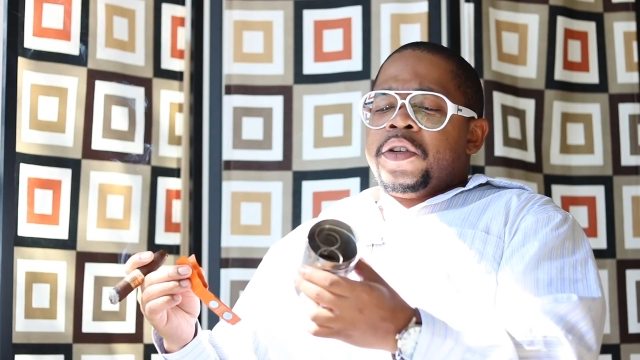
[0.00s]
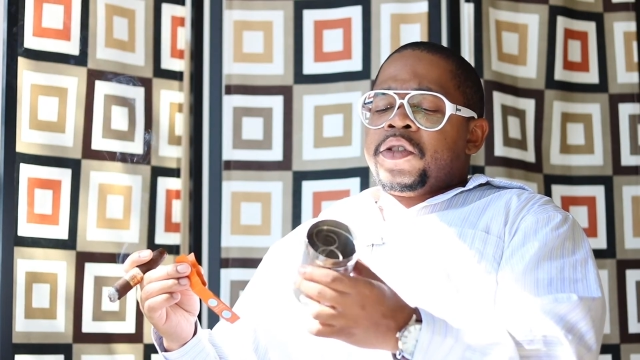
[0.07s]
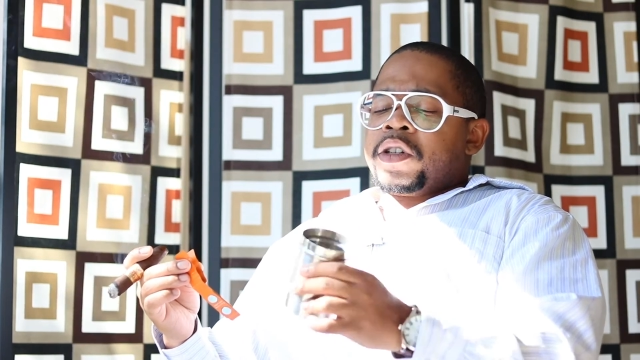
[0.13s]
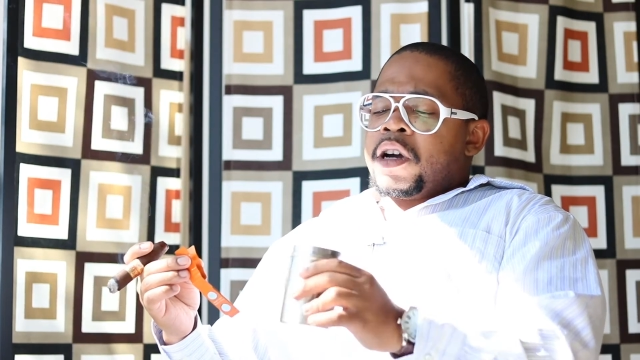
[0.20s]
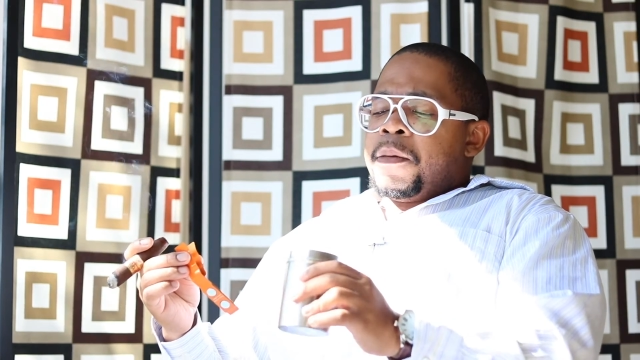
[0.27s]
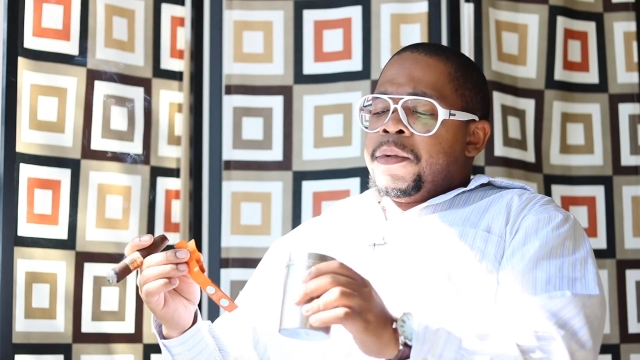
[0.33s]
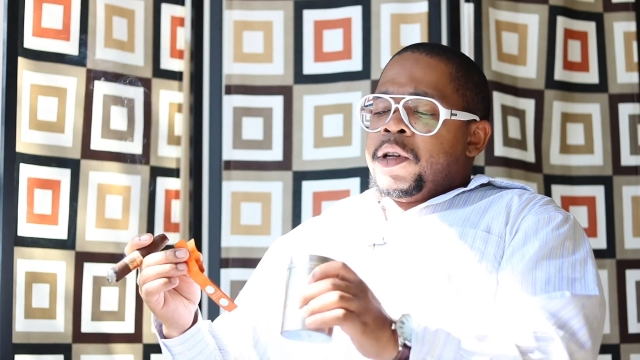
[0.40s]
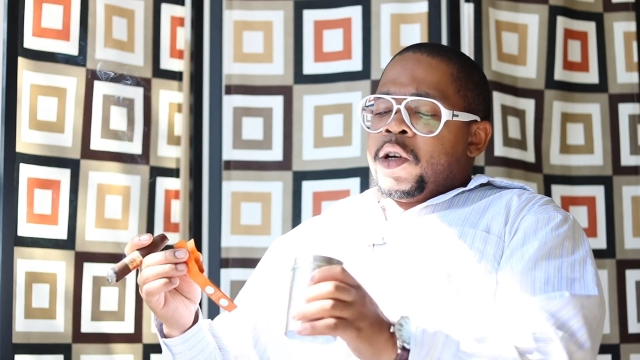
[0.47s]
there's a
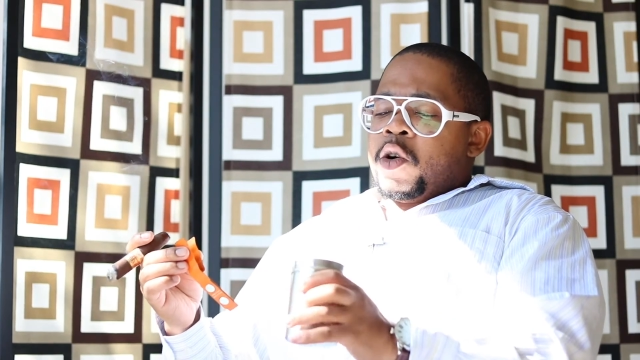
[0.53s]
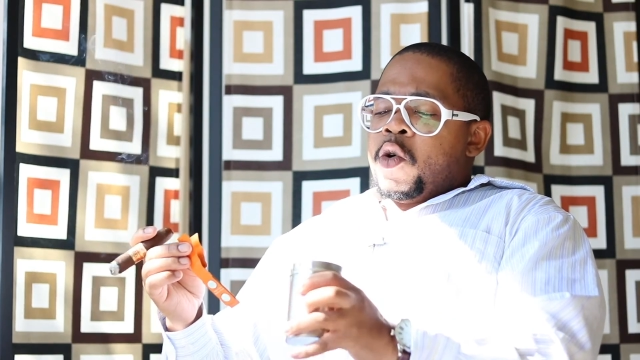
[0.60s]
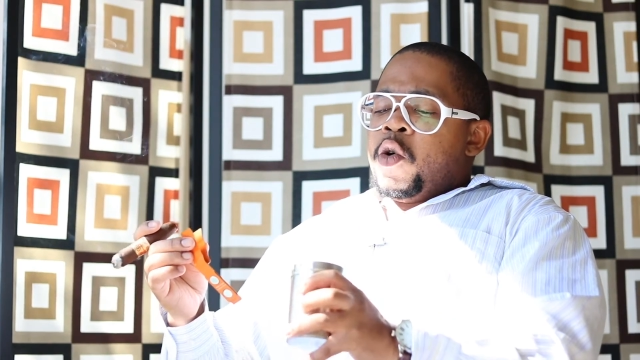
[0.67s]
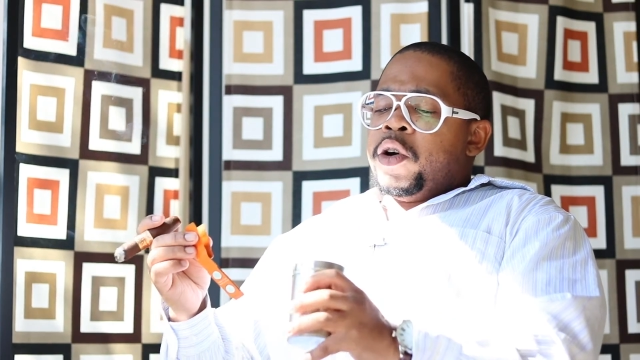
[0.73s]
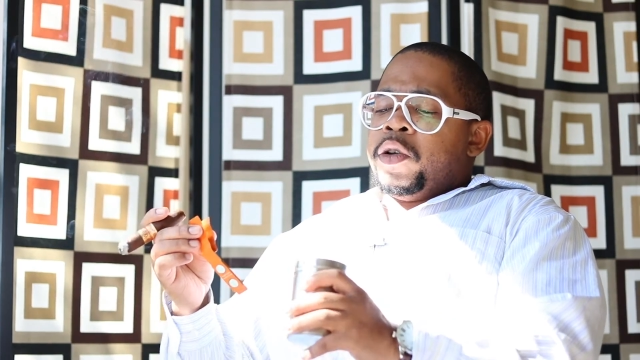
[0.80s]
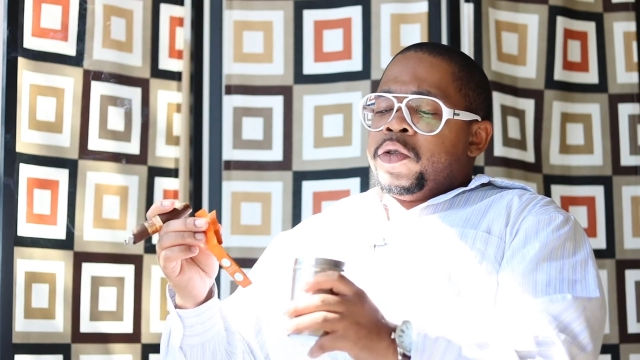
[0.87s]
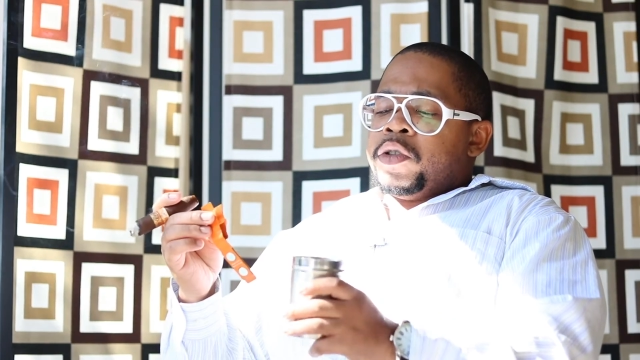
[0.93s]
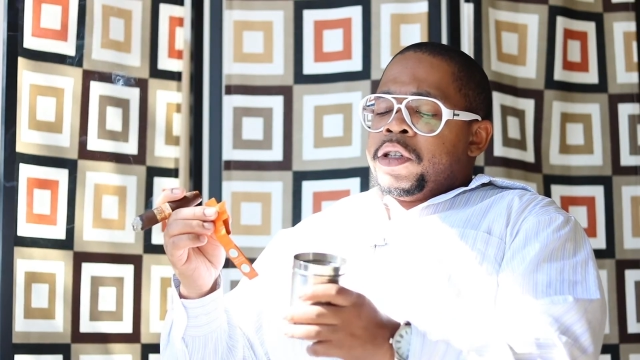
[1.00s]
couple of
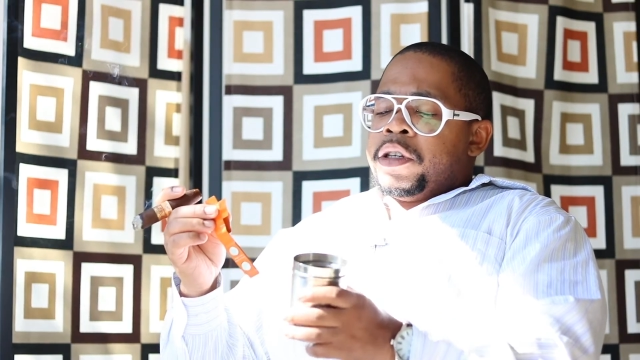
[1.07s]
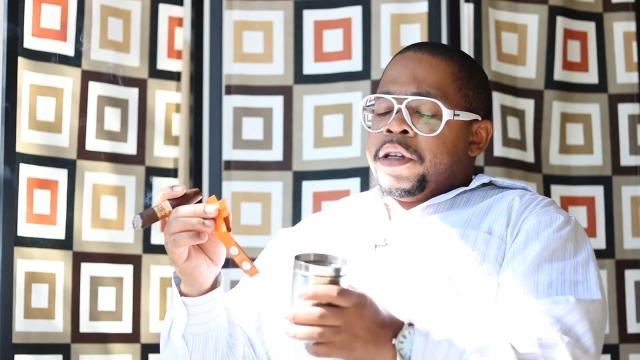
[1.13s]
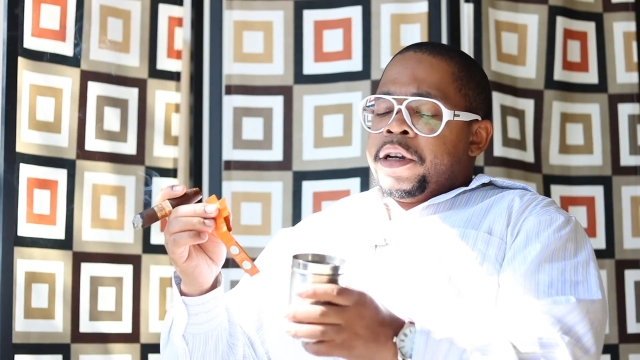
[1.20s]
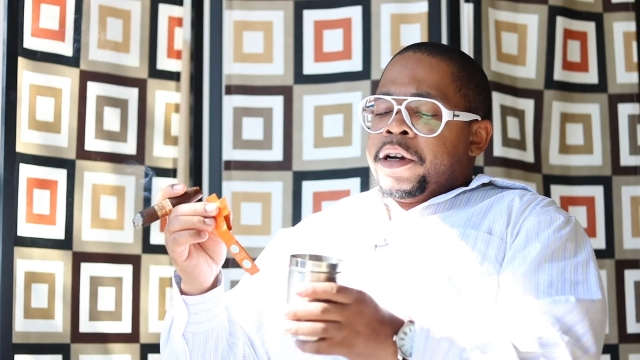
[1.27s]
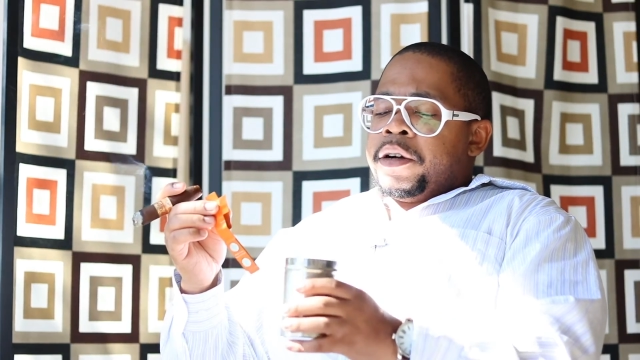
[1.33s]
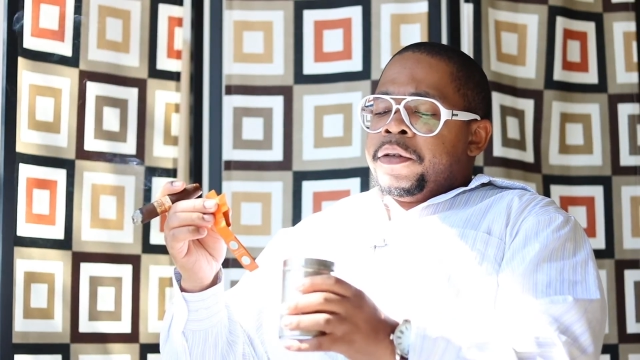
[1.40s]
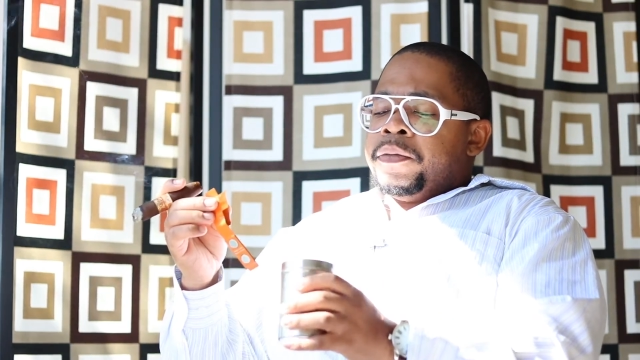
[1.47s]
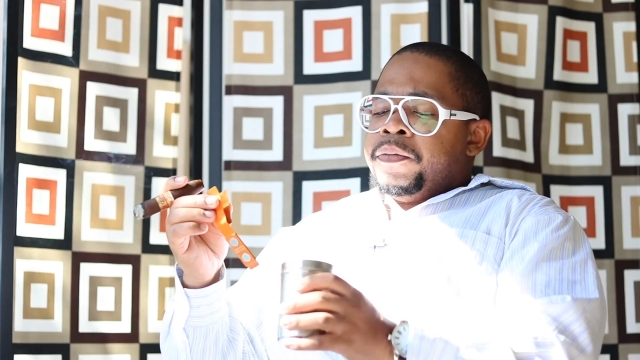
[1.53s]
coils in
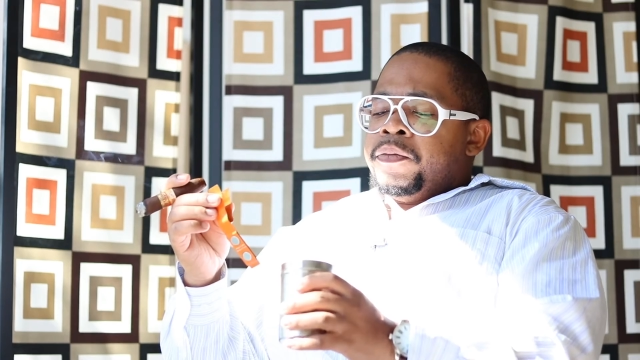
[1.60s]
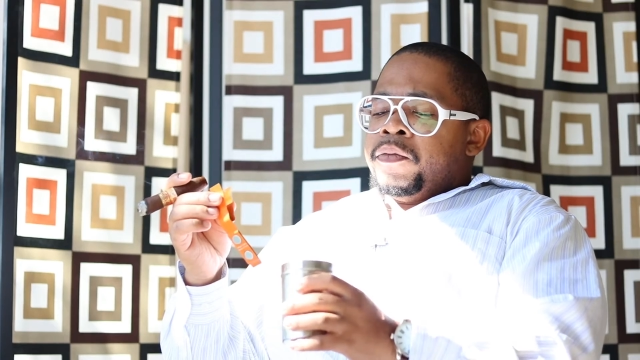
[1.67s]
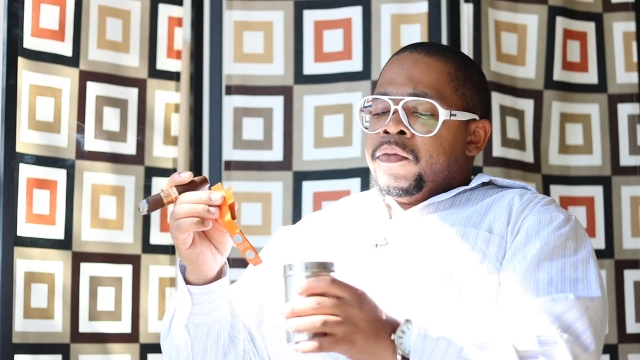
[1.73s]
there.